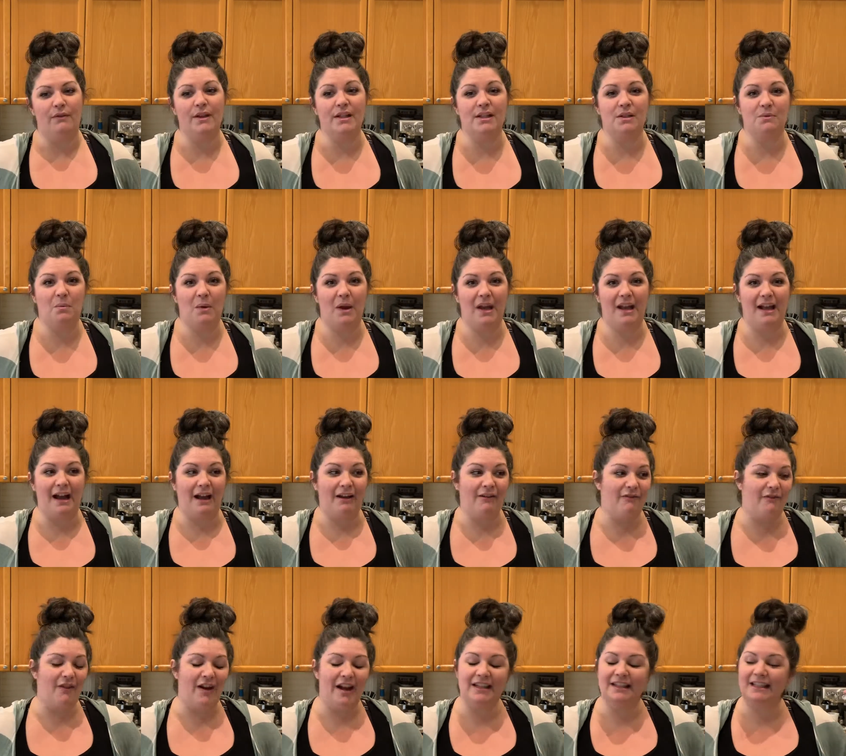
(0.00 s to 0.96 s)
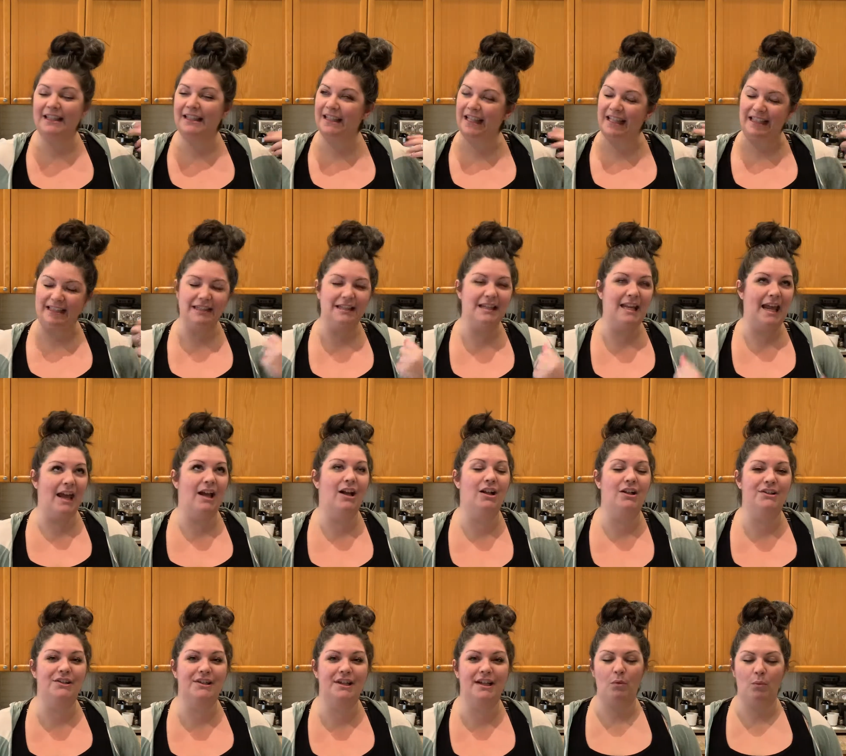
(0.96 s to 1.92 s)
This week, I finally like
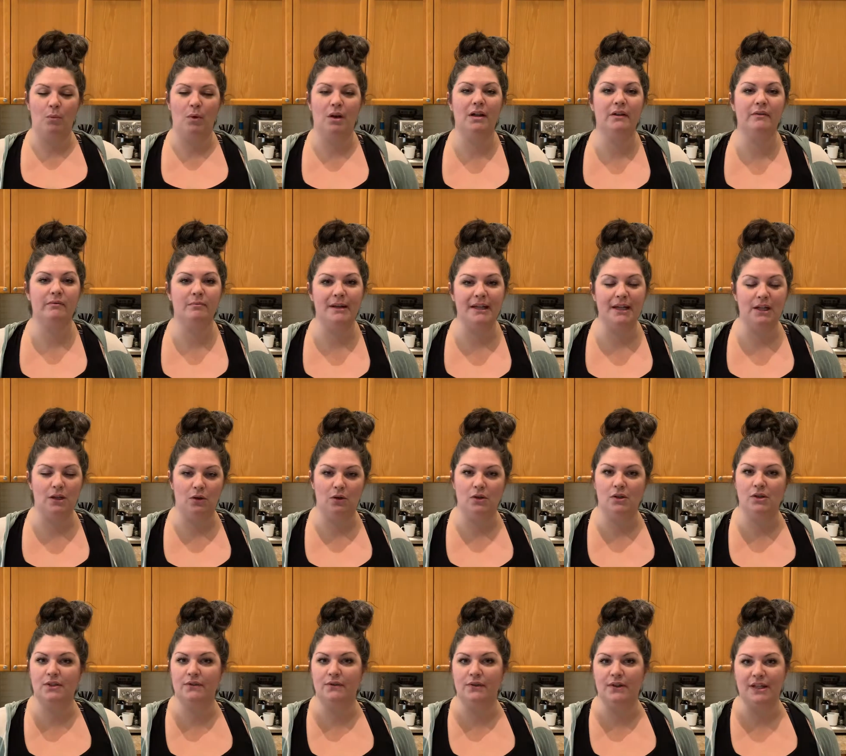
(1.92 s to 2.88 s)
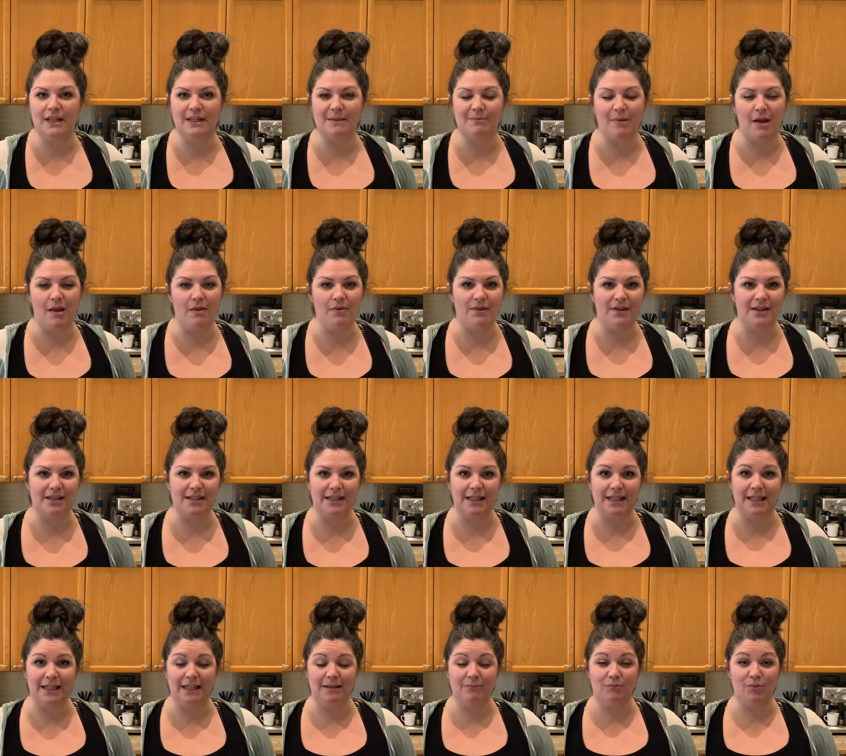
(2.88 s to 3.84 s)
nailed it. One of my goals for this month is
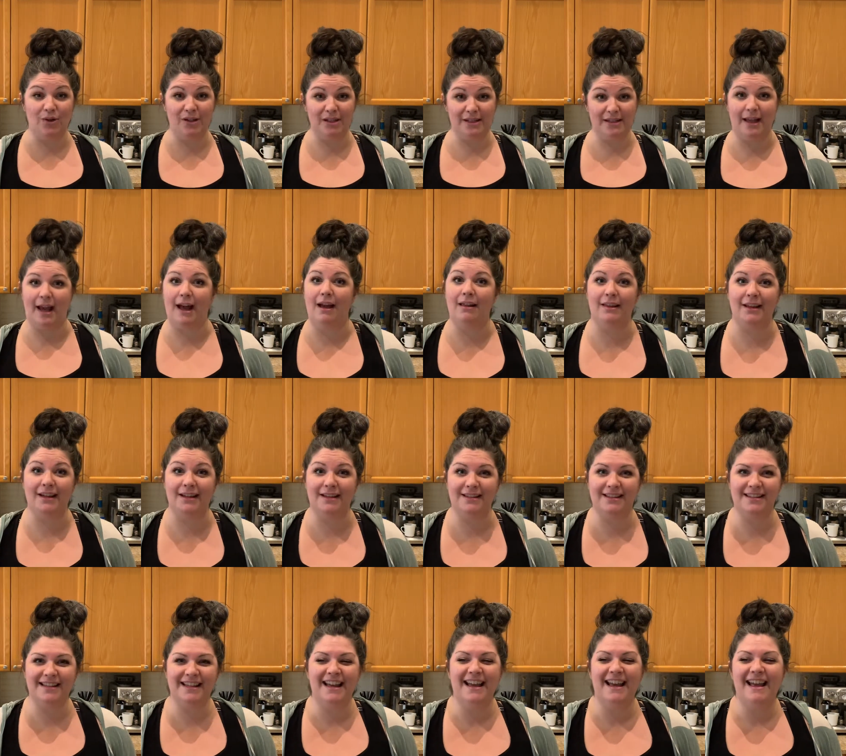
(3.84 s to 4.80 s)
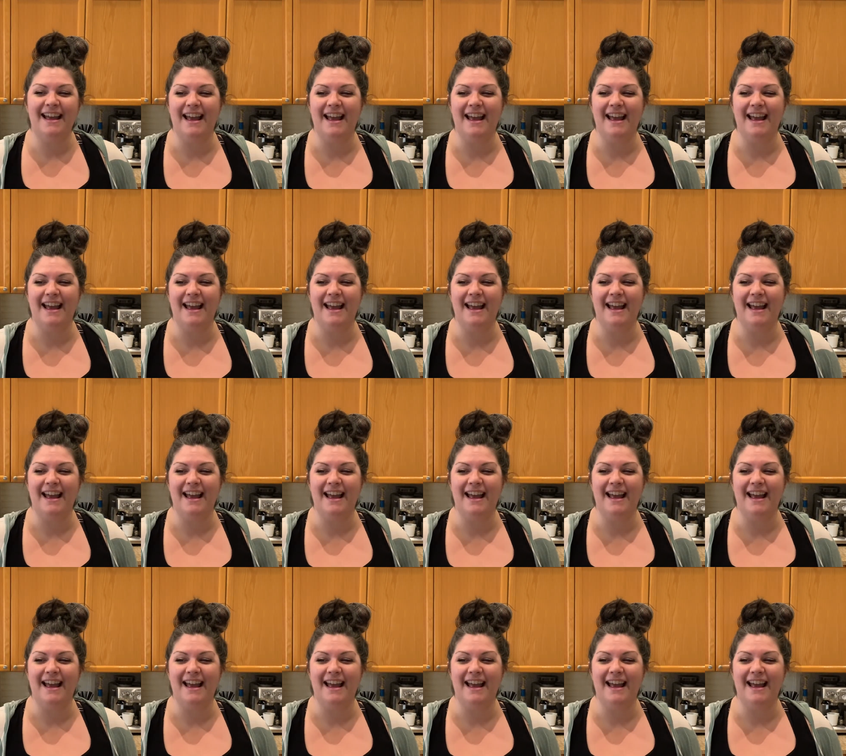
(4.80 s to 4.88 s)
to eat more salads.